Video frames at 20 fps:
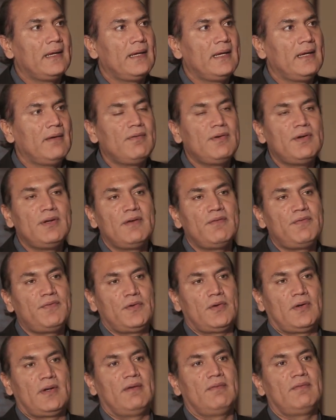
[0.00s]
Even if
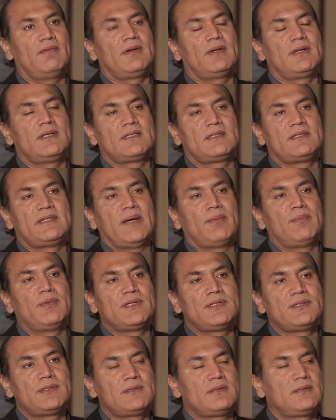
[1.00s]
your liver is
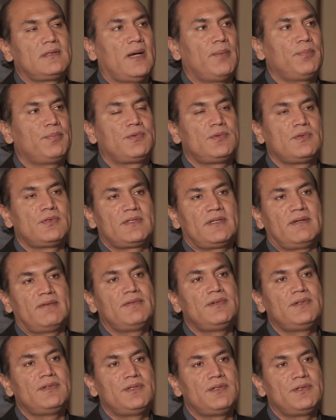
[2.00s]
damaged up to
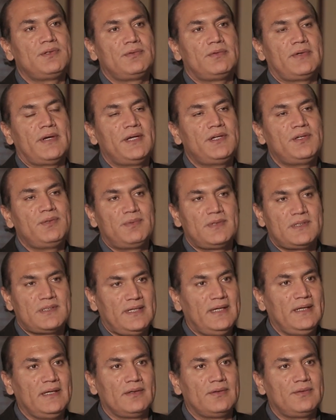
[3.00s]
70 to
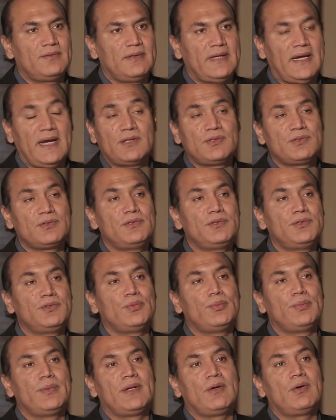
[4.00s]
80%, actually
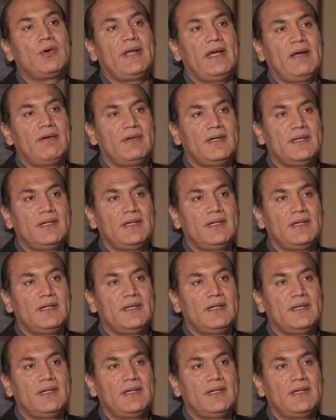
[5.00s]
you may not have